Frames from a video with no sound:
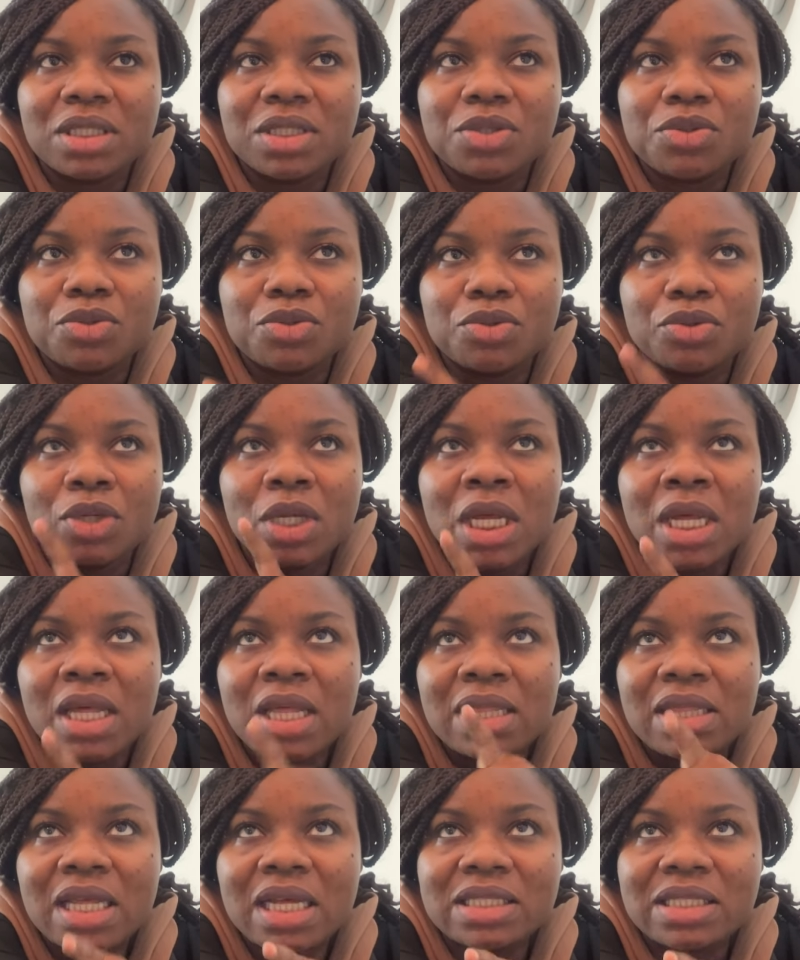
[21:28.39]
to do.
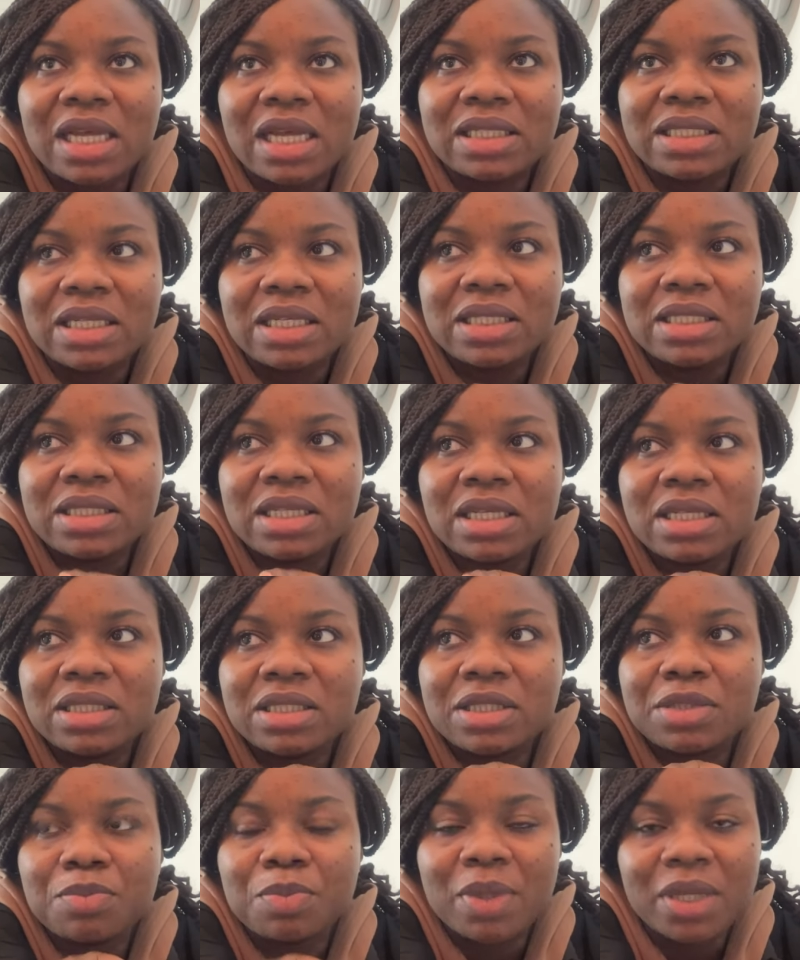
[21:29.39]
That's
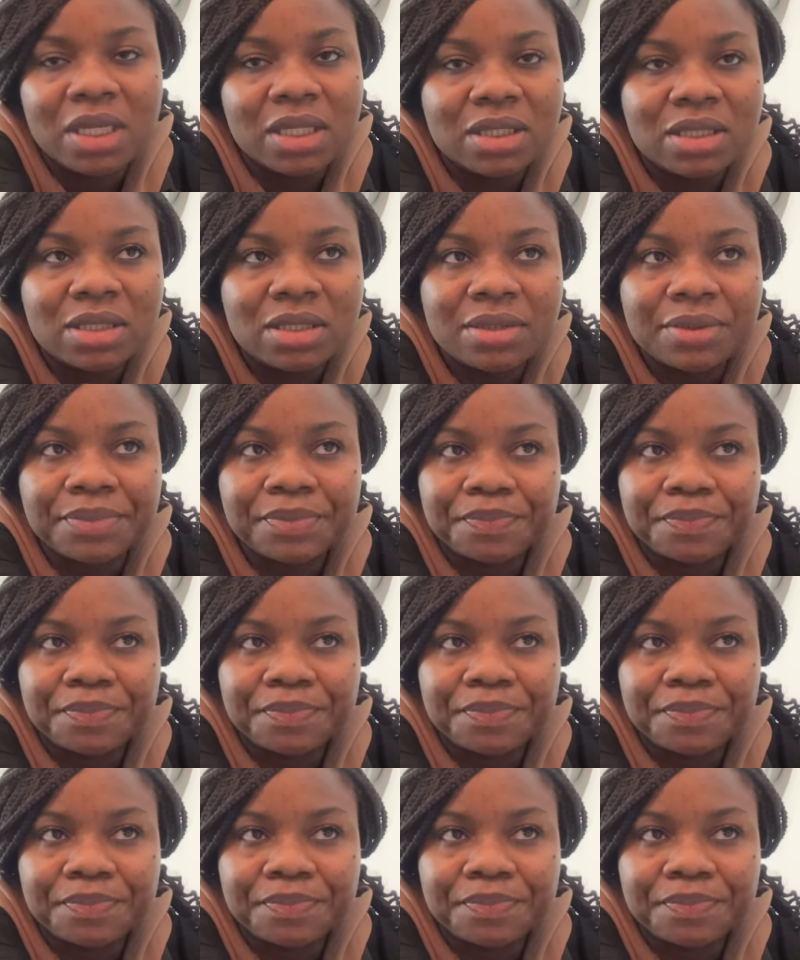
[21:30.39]
Adaize's piece.